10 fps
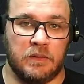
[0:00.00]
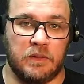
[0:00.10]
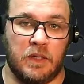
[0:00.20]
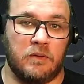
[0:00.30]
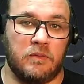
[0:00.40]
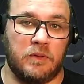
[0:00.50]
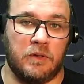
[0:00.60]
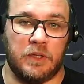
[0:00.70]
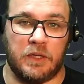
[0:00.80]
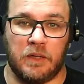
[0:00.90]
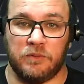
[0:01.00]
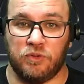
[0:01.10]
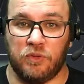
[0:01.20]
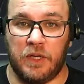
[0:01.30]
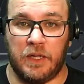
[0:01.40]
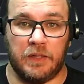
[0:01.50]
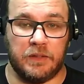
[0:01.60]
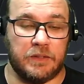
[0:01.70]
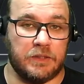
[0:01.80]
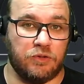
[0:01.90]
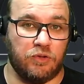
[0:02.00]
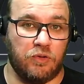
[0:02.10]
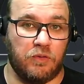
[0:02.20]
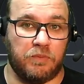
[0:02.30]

Now we only have to add this new